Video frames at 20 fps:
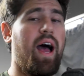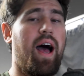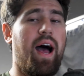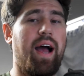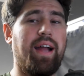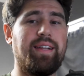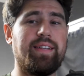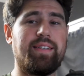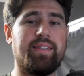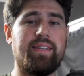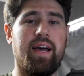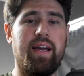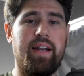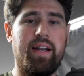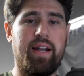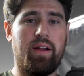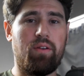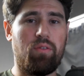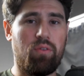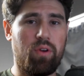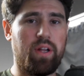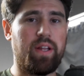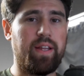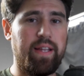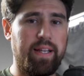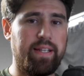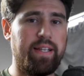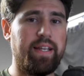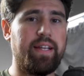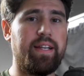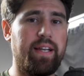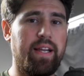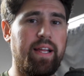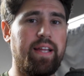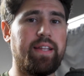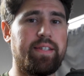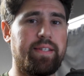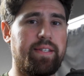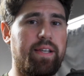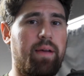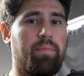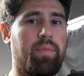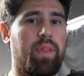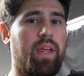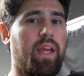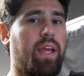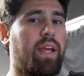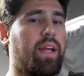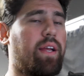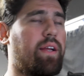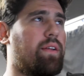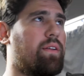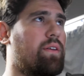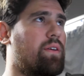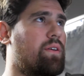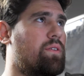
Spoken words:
I decided I really did need something,